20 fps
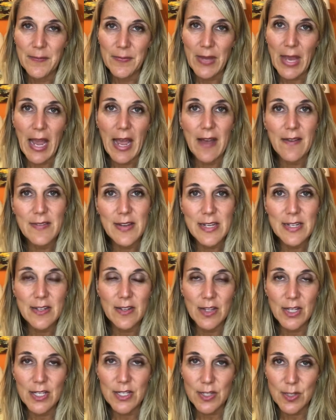have a
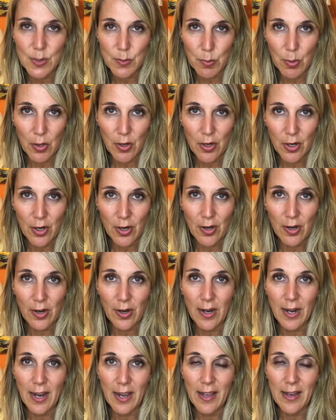delicious
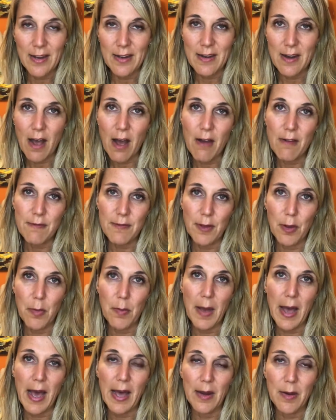burger, and not feel
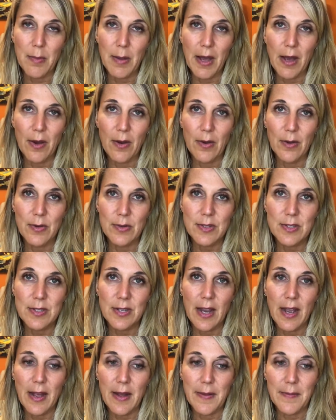bad about
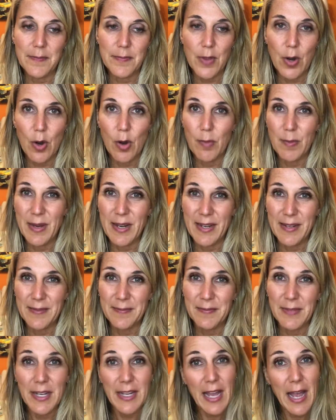
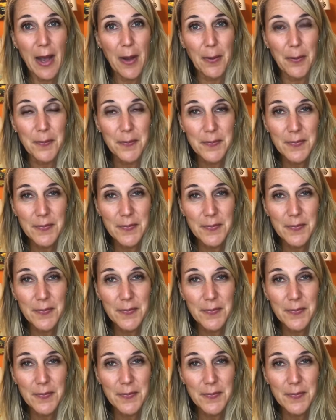harming a cow.